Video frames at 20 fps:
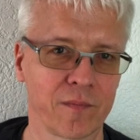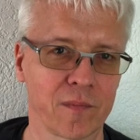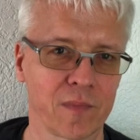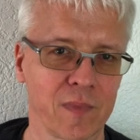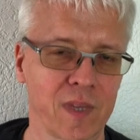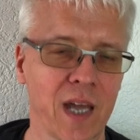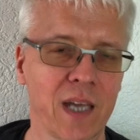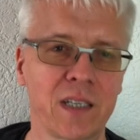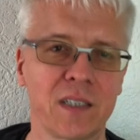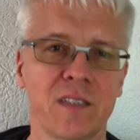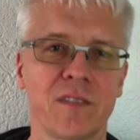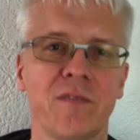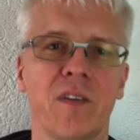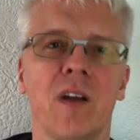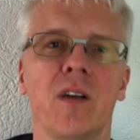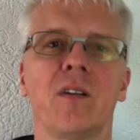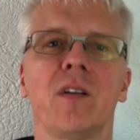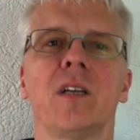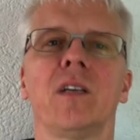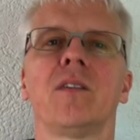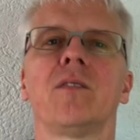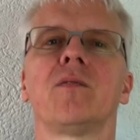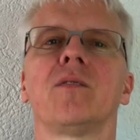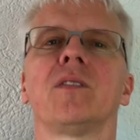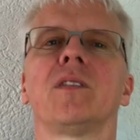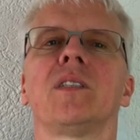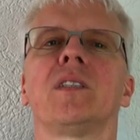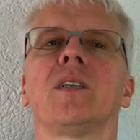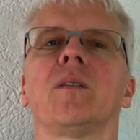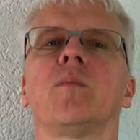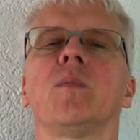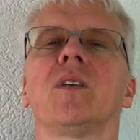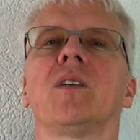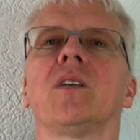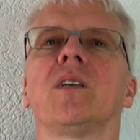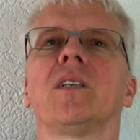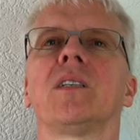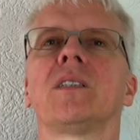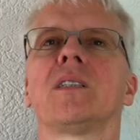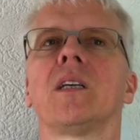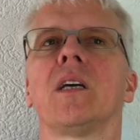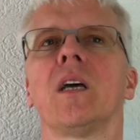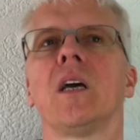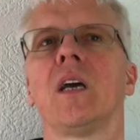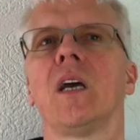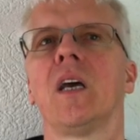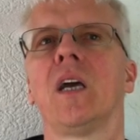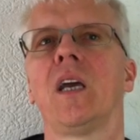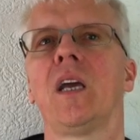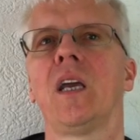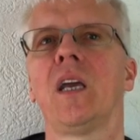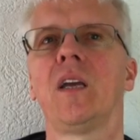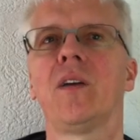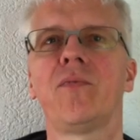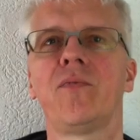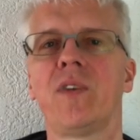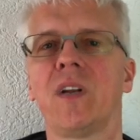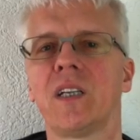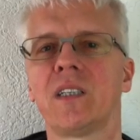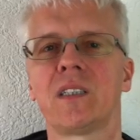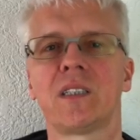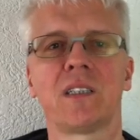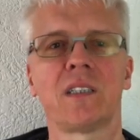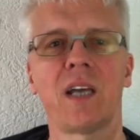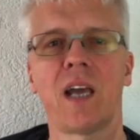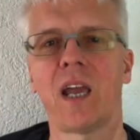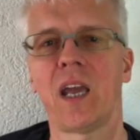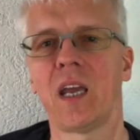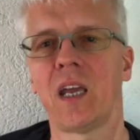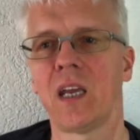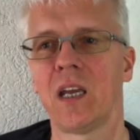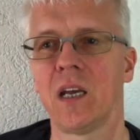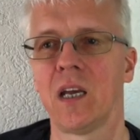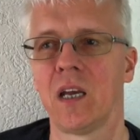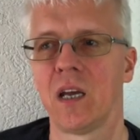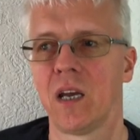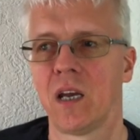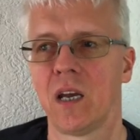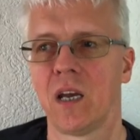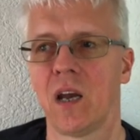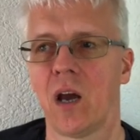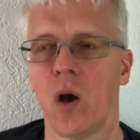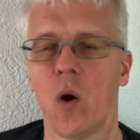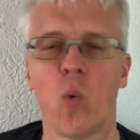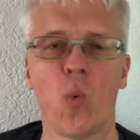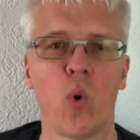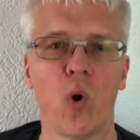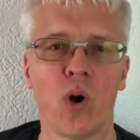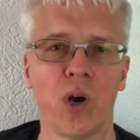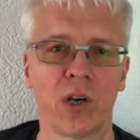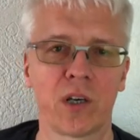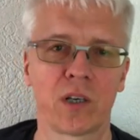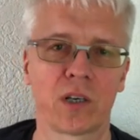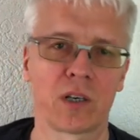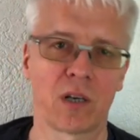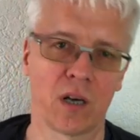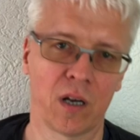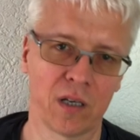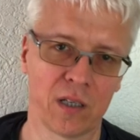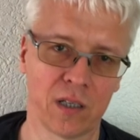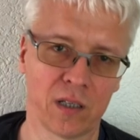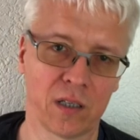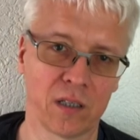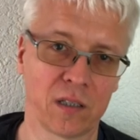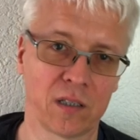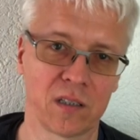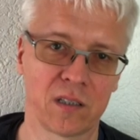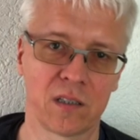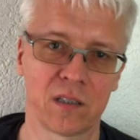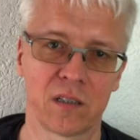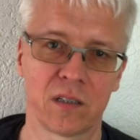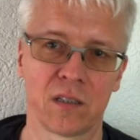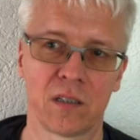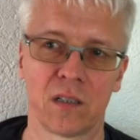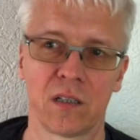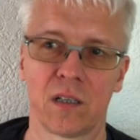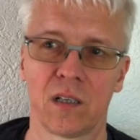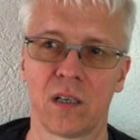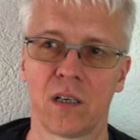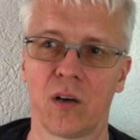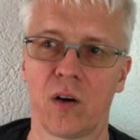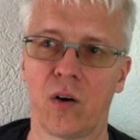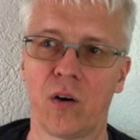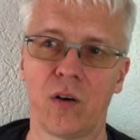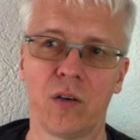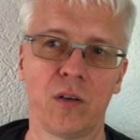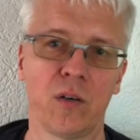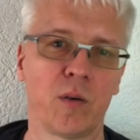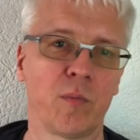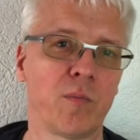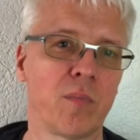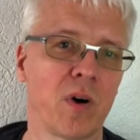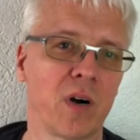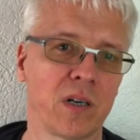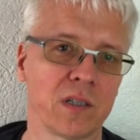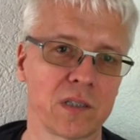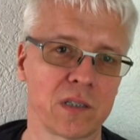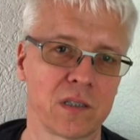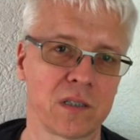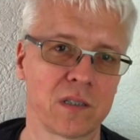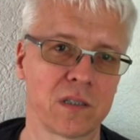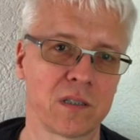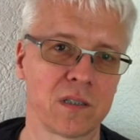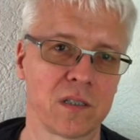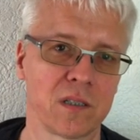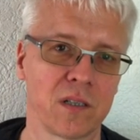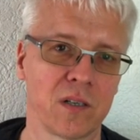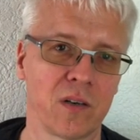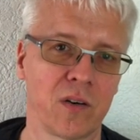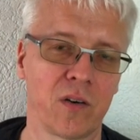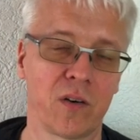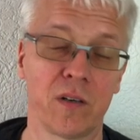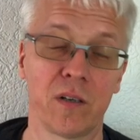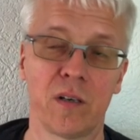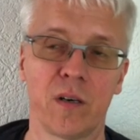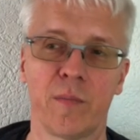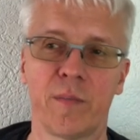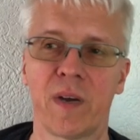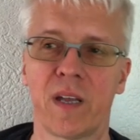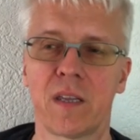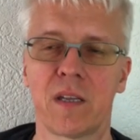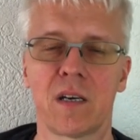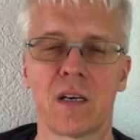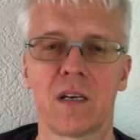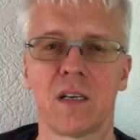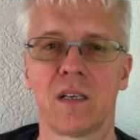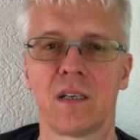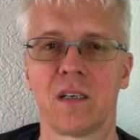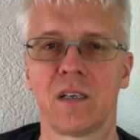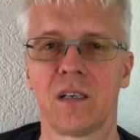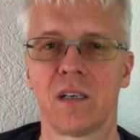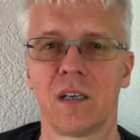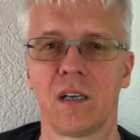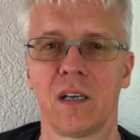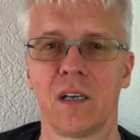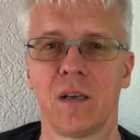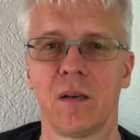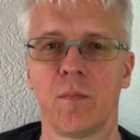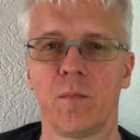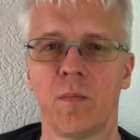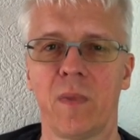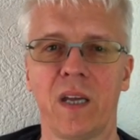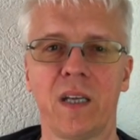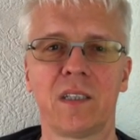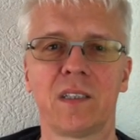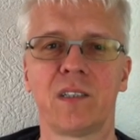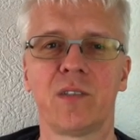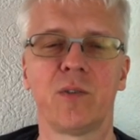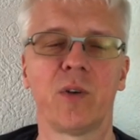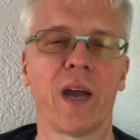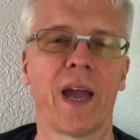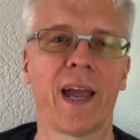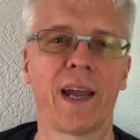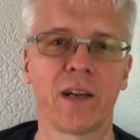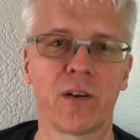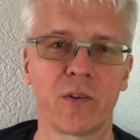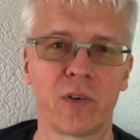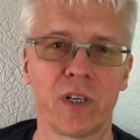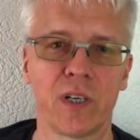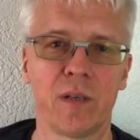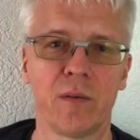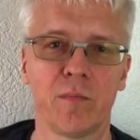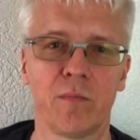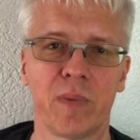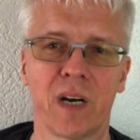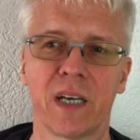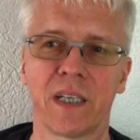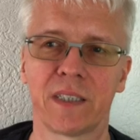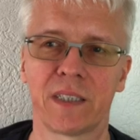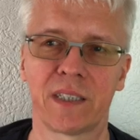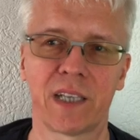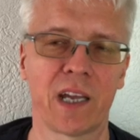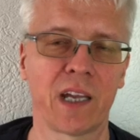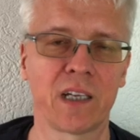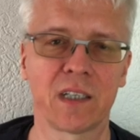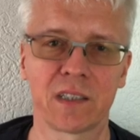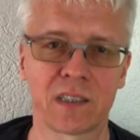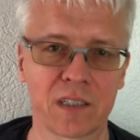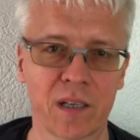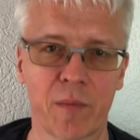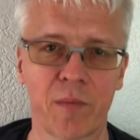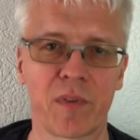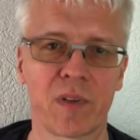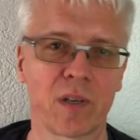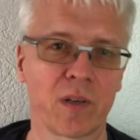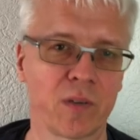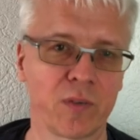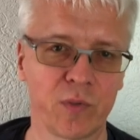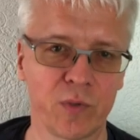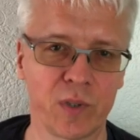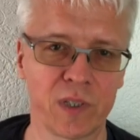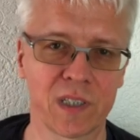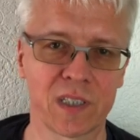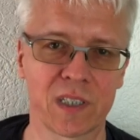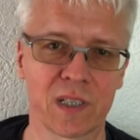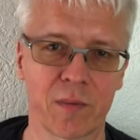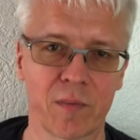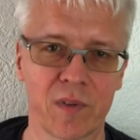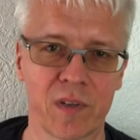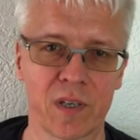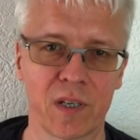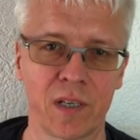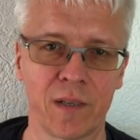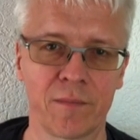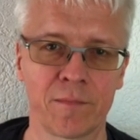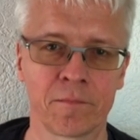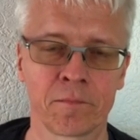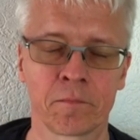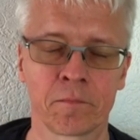That is very interesting, because if, let's say, a work colleague or your boss or your mother makes you angry by saying something or doing something,